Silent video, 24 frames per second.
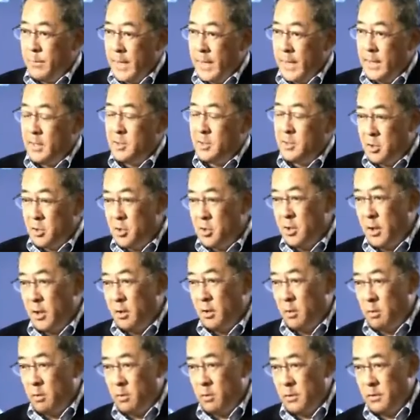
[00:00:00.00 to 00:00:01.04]
that is, the
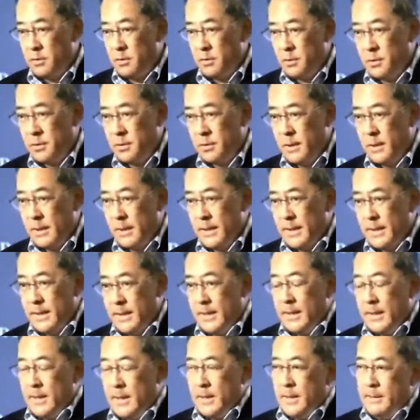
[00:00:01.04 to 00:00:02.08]
shareholders.
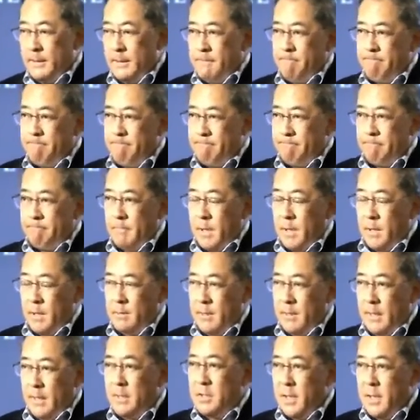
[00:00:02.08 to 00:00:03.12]

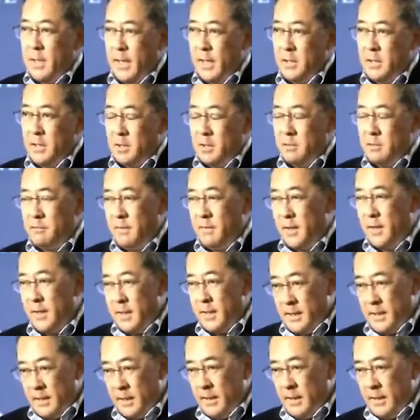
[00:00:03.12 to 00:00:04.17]
These days, it's very
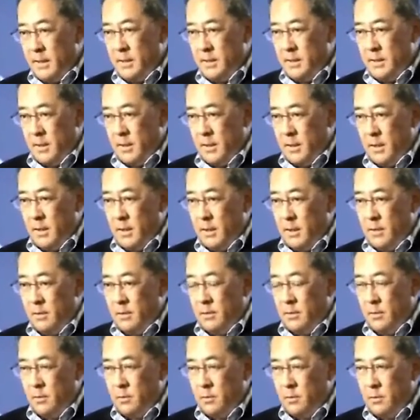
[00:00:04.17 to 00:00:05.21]
easy
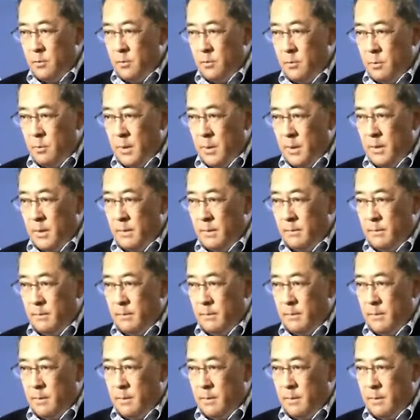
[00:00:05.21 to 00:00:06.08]
to be